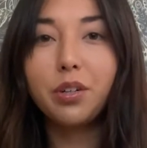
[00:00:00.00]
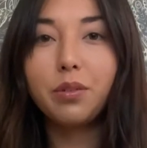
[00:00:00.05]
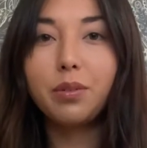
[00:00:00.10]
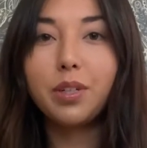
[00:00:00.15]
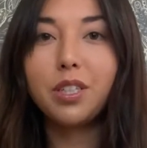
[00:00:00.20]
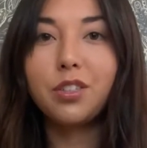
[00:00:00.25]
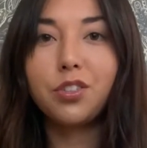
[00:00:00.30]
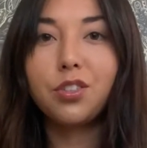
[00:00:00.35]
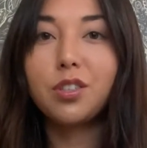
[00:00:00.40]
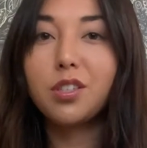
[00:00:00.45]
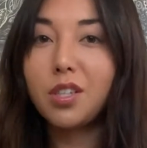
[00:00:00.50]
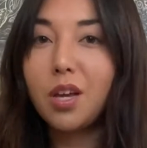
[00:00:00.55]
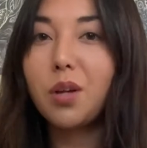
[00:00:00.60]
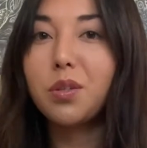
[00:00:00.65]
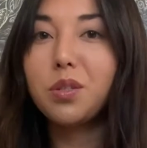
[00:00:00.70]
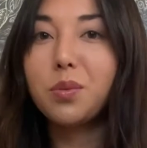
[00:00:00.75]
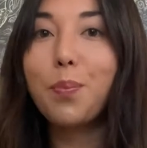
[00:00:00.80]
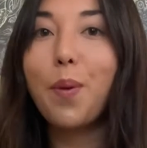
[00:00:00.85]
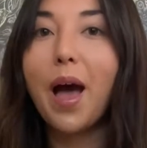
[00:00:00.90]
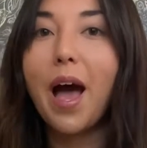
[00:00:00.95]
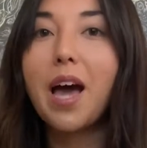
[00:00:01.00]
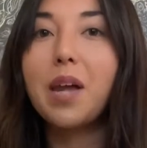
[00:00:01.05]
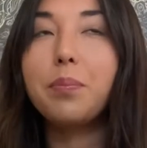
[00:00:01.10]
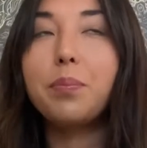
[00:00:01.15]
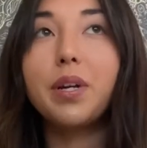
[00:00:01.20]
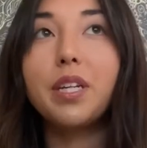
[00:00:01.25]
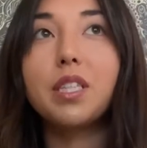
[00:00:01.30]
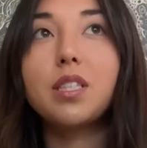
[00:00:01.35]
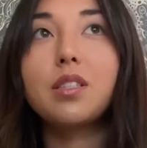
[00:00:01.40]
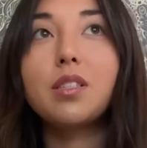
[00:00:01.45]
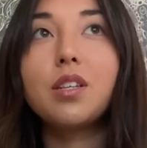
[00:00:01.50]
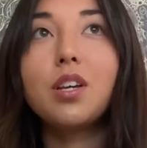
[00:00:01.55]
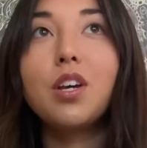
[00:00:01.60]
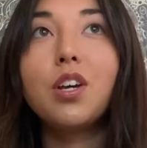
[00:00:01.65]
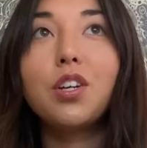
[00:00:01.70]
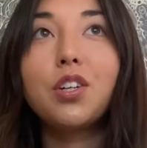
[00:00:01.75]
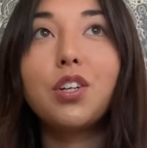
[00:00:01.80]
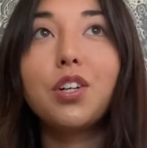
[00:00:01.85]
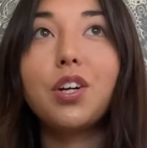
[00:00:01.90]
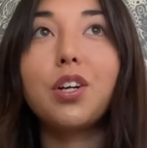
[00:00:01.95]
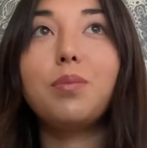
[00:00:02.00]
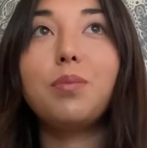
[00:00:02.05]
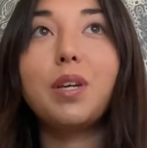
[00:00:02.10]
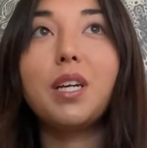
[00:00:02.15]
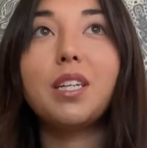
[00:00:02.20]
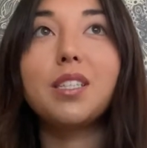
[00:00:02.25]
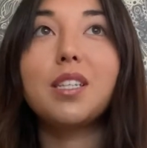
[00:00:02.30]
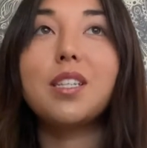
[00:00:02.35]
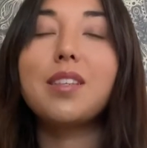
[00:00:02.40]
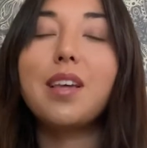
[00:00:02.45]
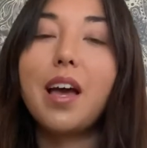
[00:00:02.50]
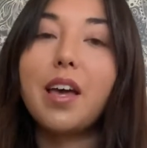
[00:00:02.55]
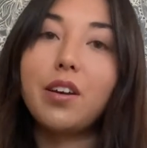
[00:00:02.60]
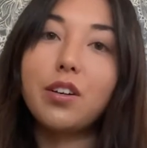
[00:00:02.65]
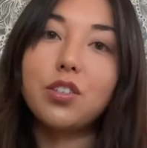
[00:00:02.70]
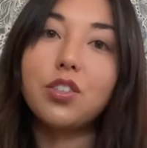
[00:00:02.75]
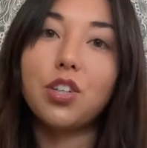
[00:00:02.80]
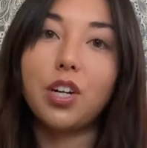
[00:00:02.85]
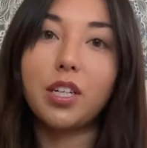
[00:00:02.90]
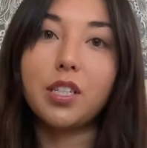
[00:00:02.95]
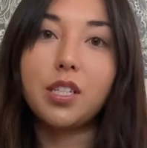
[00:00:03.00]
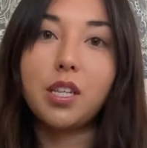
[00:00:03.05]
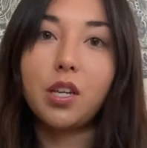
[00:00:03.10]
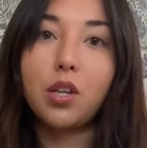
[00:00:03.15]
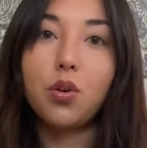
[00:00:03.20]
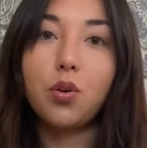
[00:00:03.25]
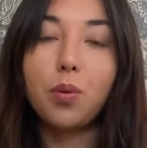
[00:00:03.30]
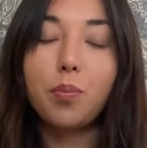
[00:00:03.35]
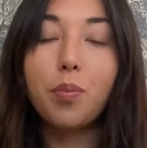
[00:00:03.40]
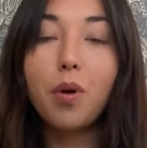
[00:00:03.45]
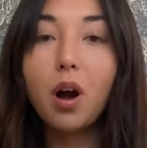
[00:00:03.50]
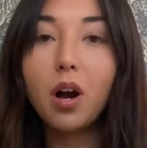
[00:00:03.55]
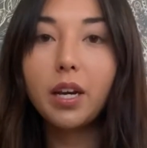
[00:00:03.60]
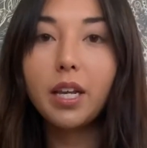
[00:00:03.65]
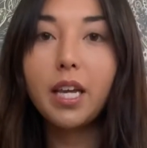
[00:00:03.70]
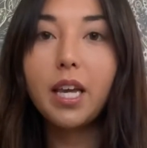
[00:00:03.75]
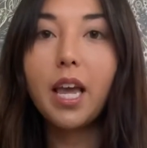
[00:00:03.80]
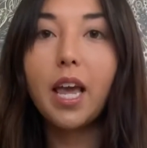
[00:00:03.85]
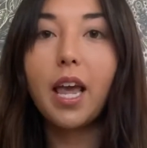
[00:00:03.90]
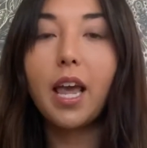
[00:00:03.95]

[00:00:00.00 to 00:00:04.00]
which sounds bad, but it's good because it's energizing your body.